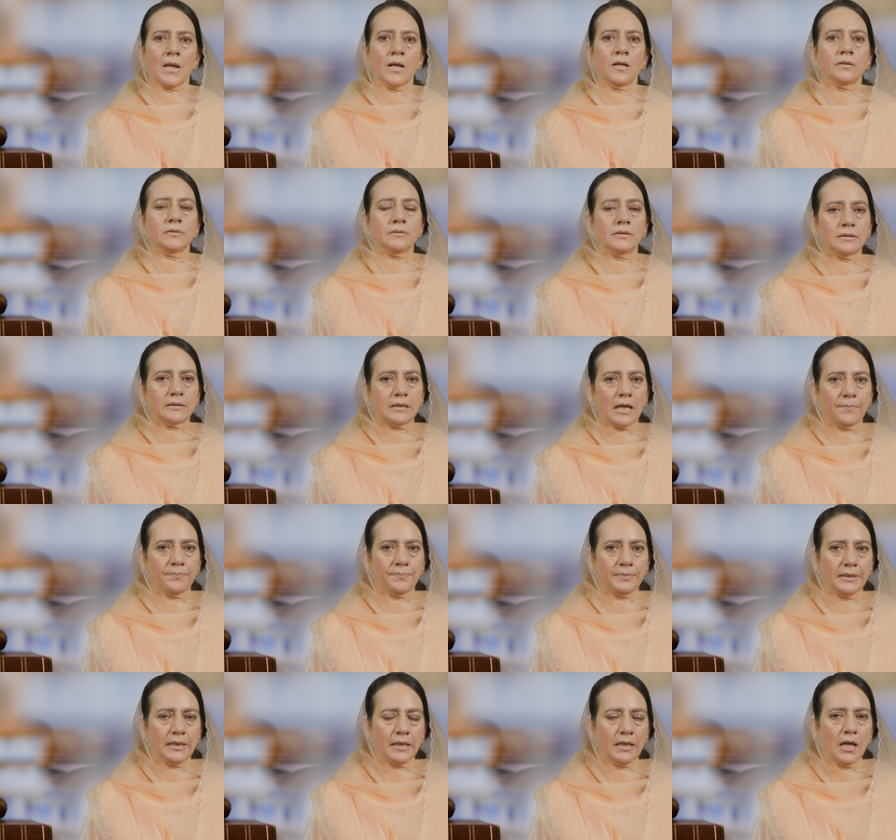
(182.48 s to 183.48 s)
The
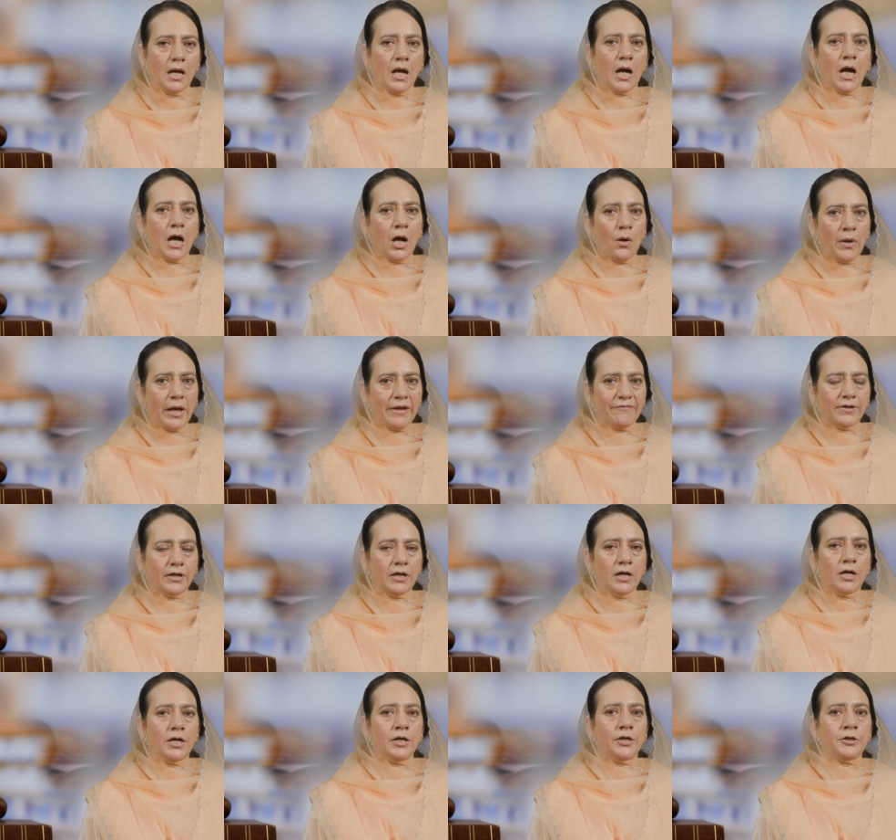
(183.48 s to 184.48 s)
company, however,
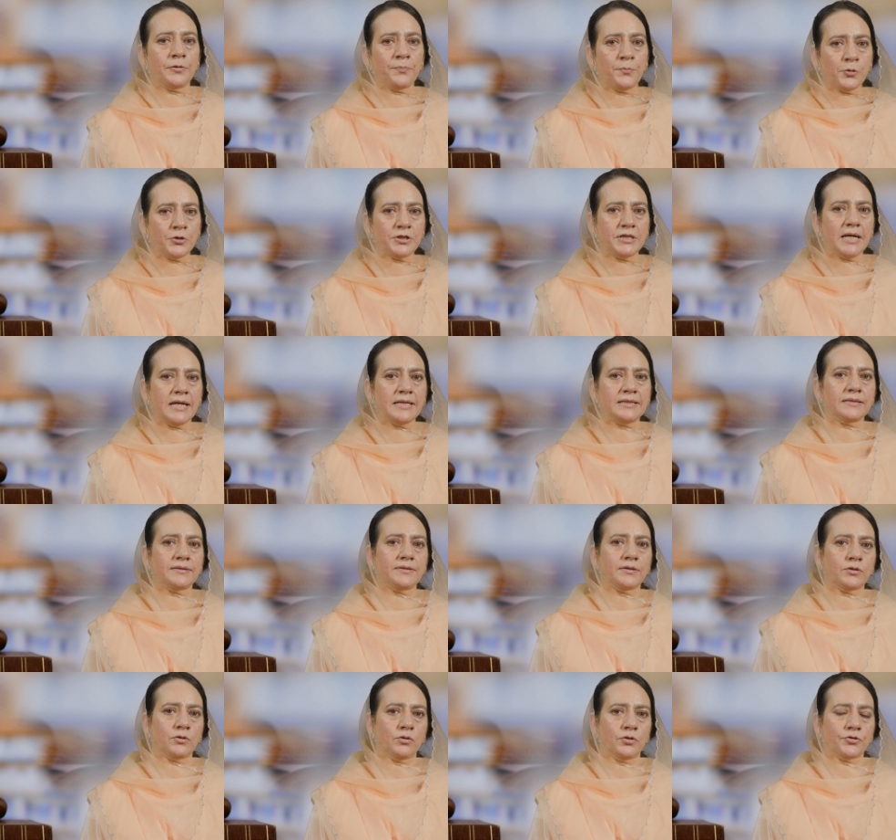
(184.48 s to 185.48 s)
repudiated the
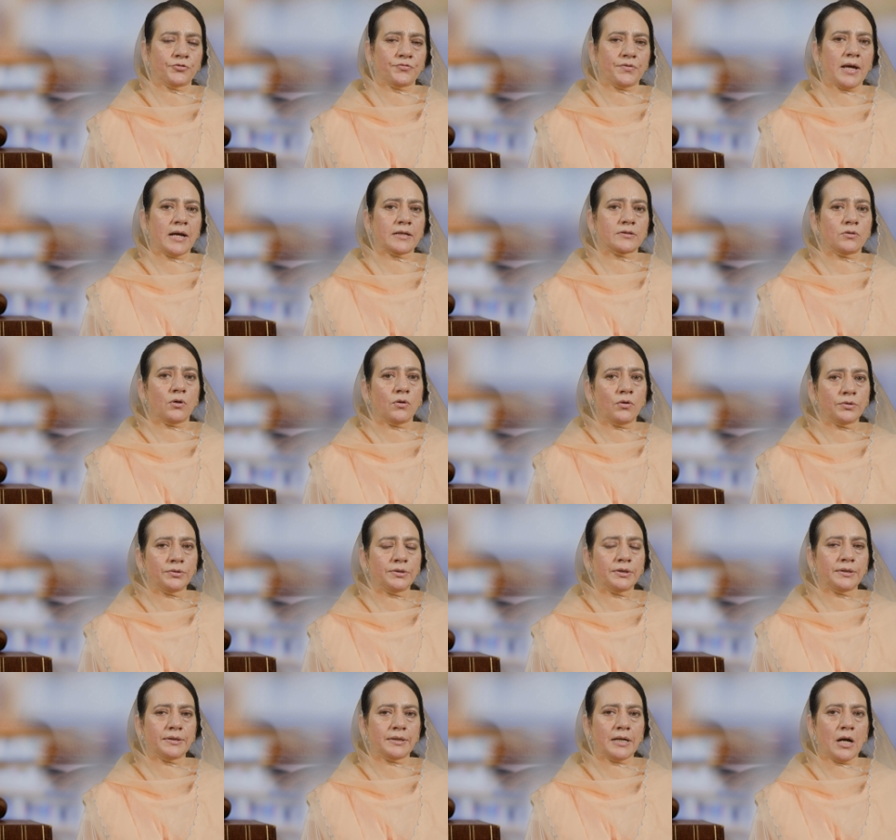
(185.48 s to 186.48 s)
contract on the
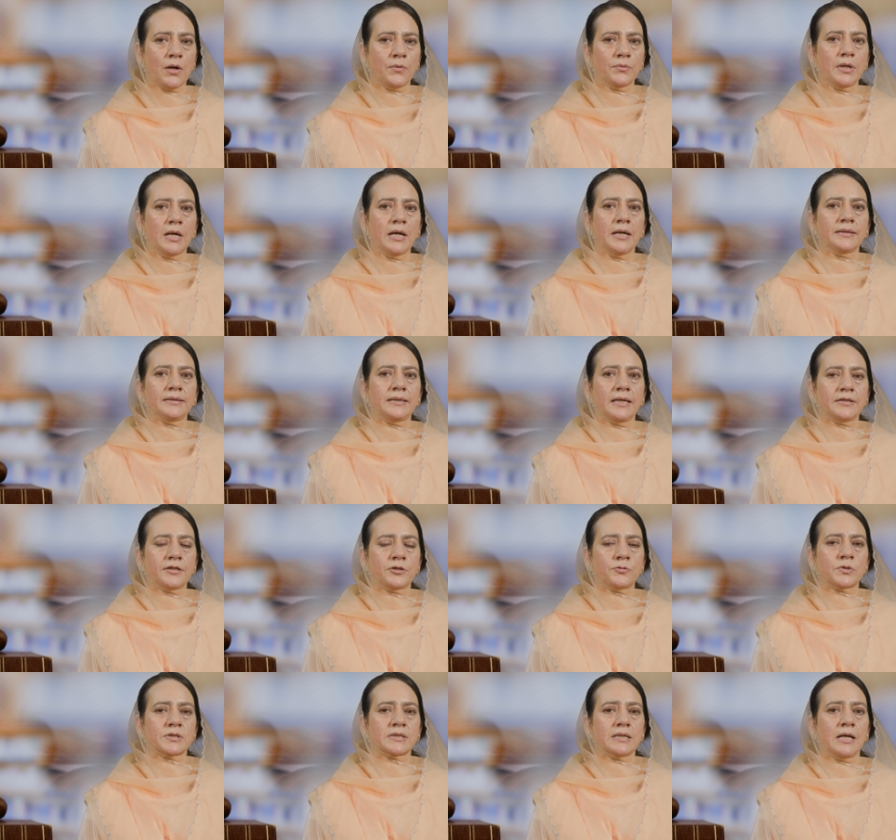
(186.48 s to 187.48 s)
ground that it
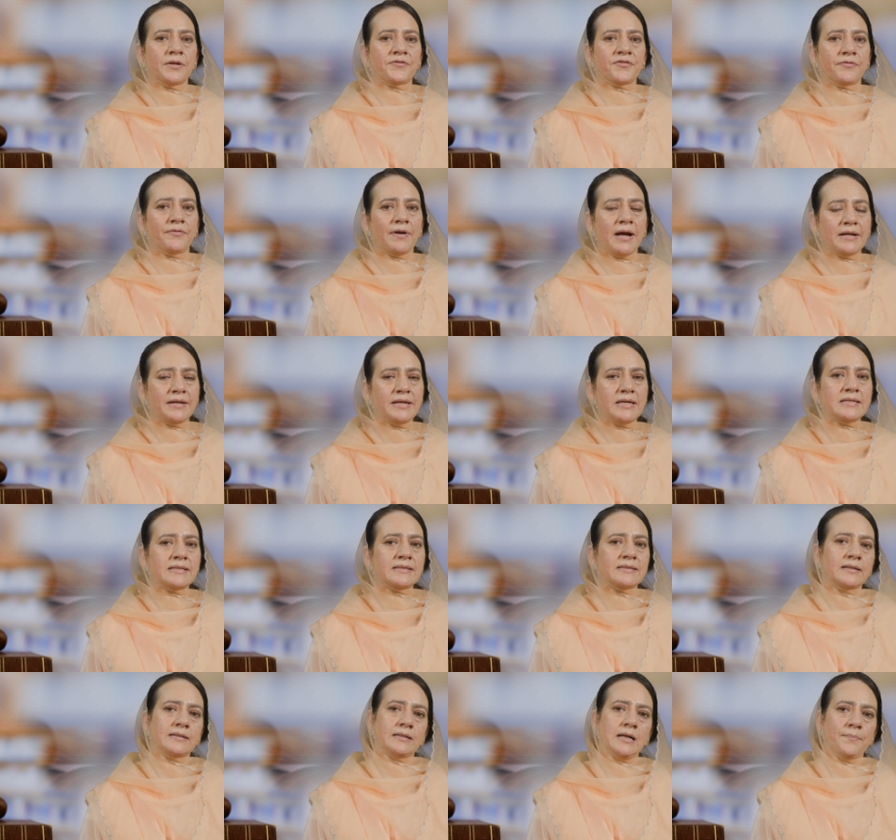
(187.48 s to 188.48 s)
was ultra vires the
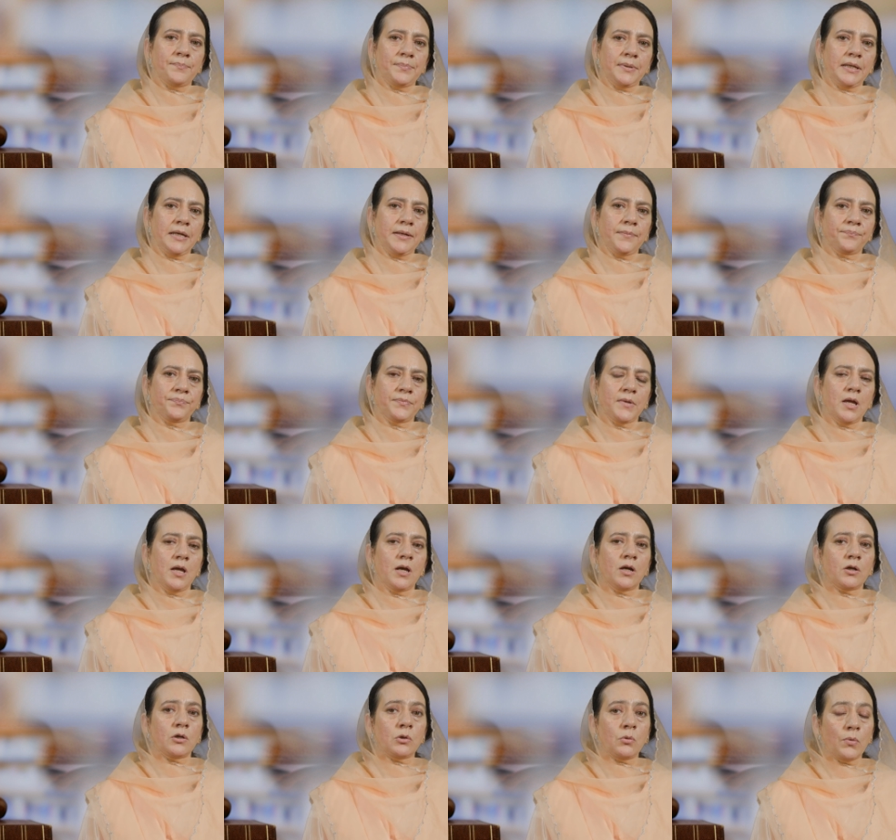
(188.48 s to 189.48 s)
company.
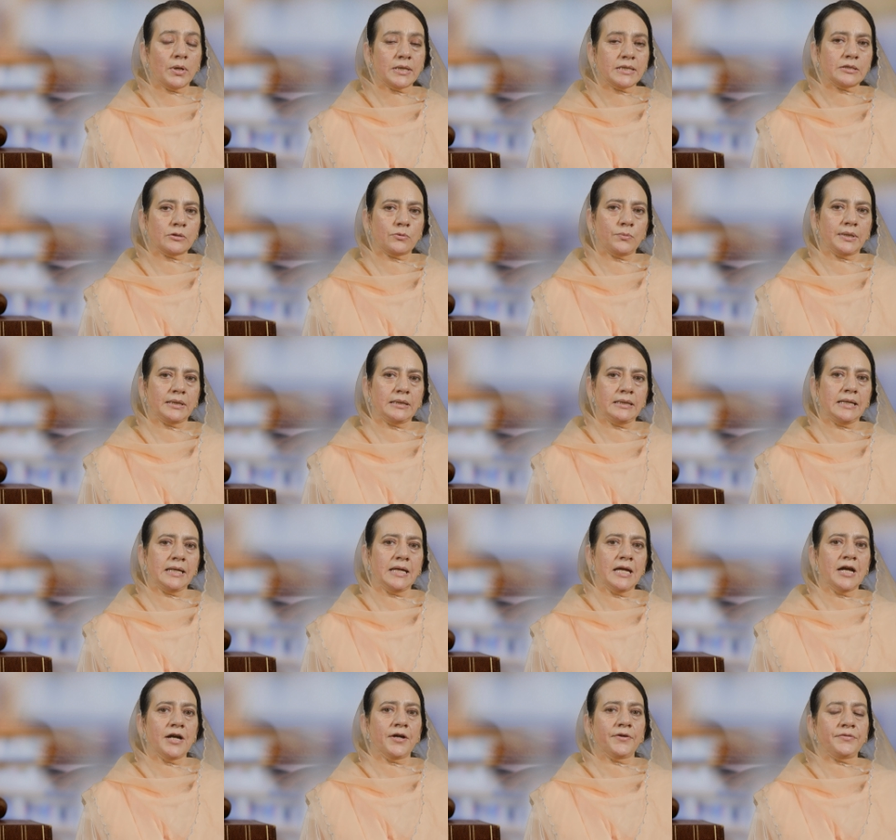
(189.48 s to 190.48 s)
Consequently,
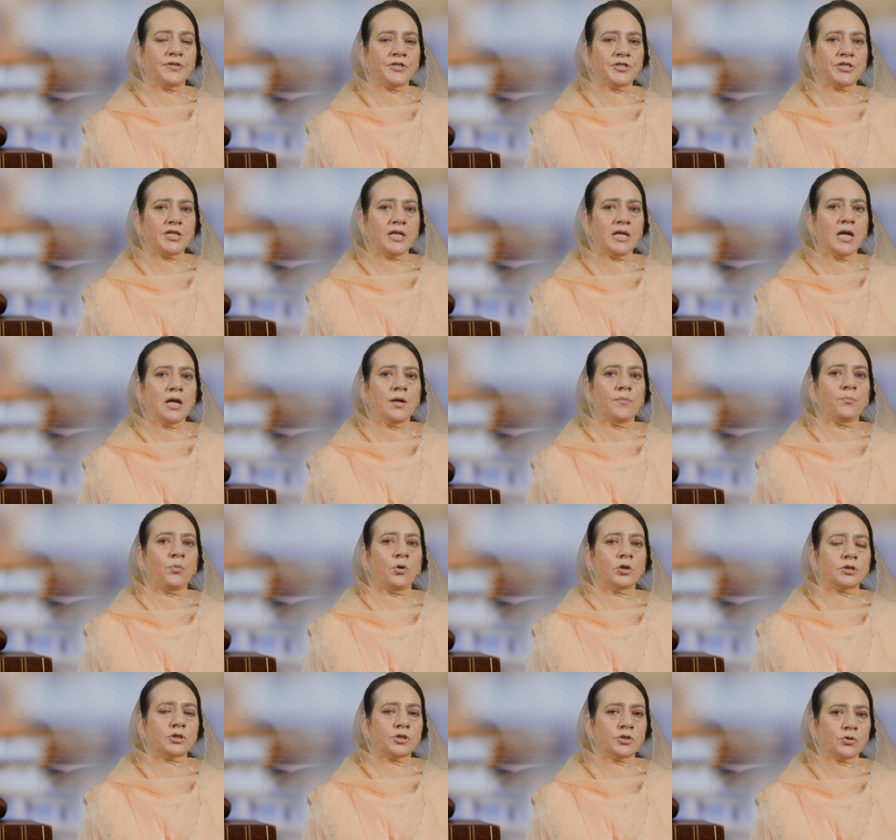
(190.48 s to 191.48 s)
Ritchie brought a
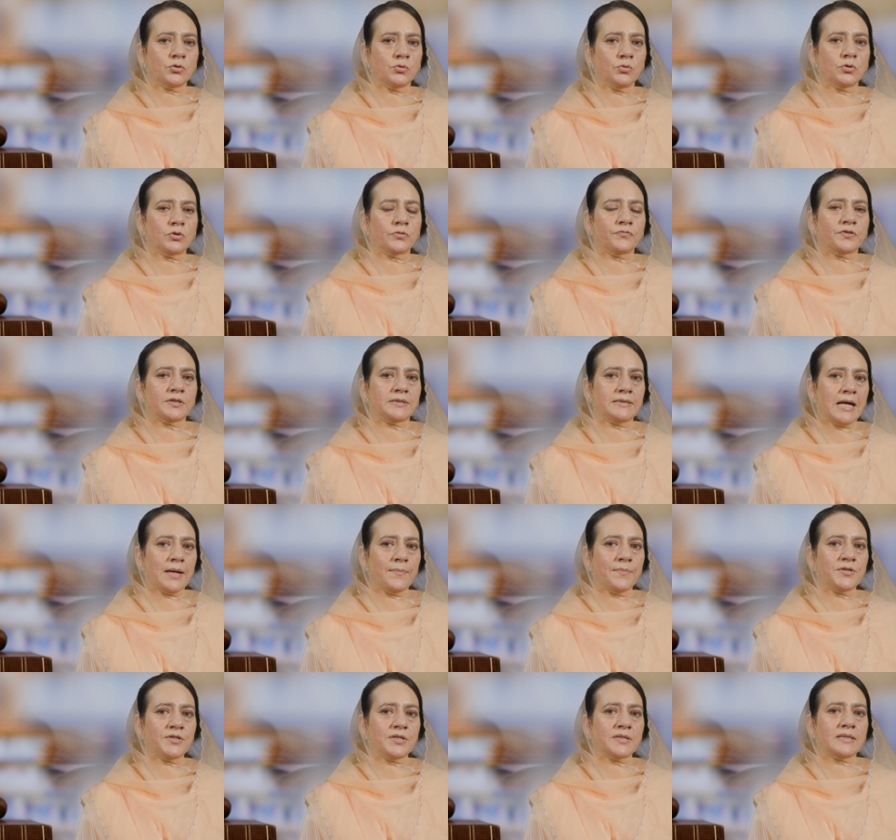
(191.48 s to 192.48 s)
suit for
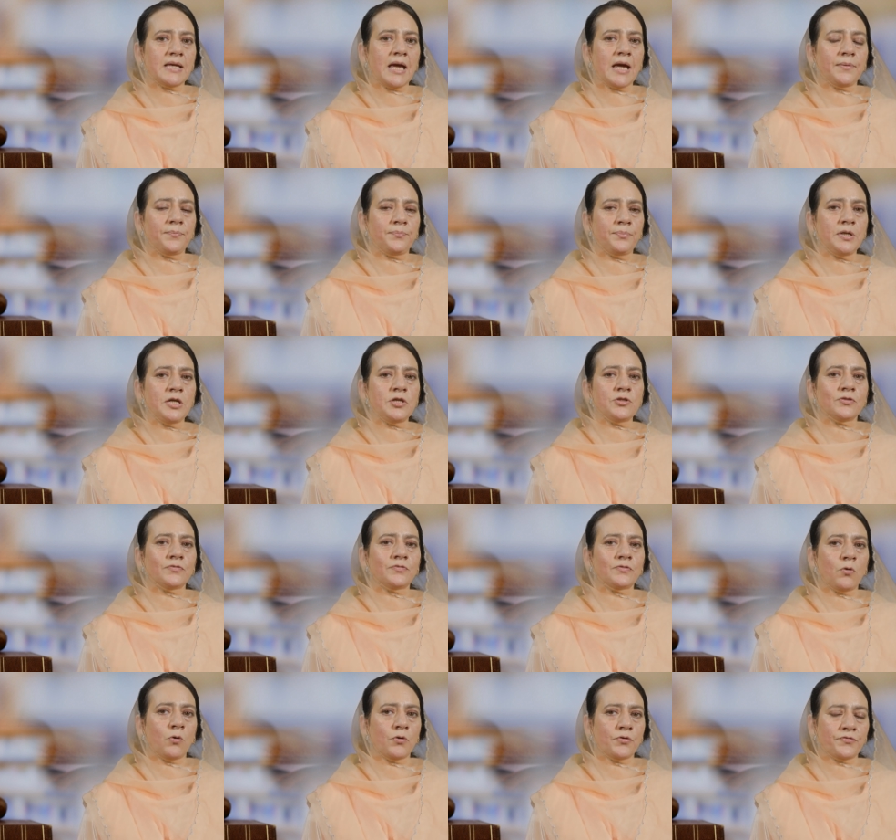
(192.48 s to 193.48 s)
damages and breach of
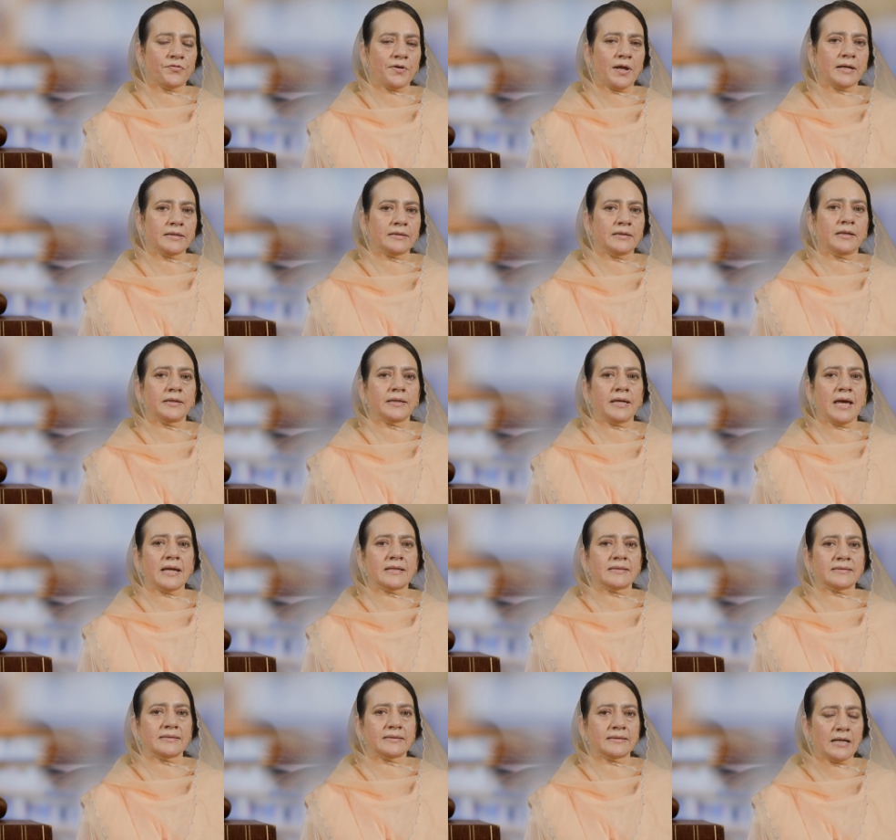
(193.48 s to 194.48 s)
contract against
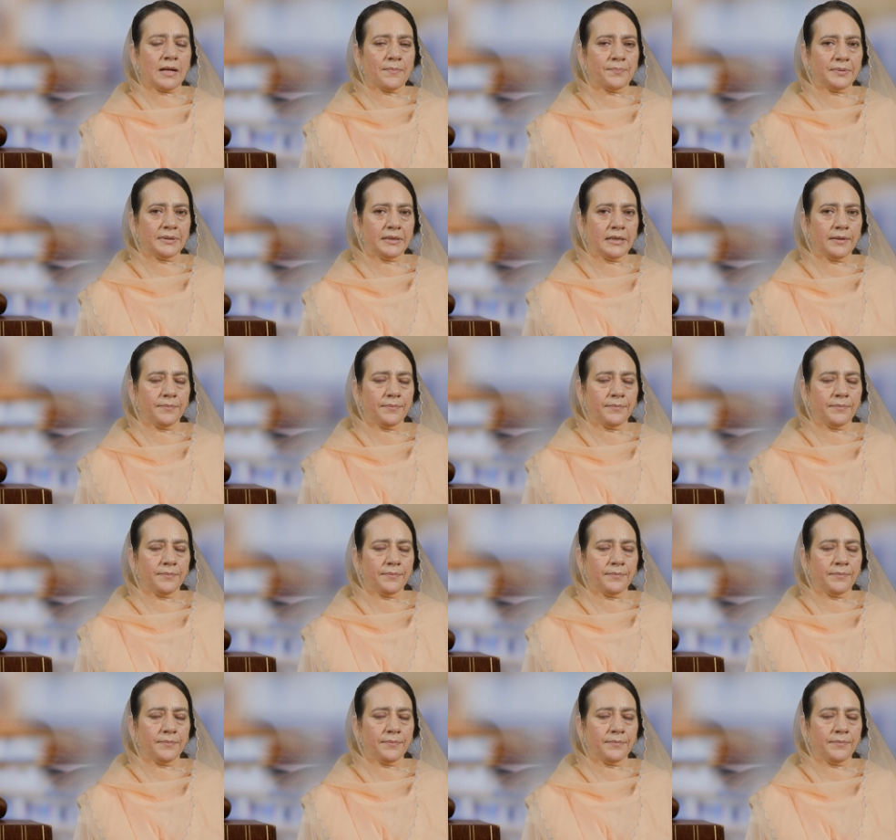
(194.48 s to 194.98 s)
the company.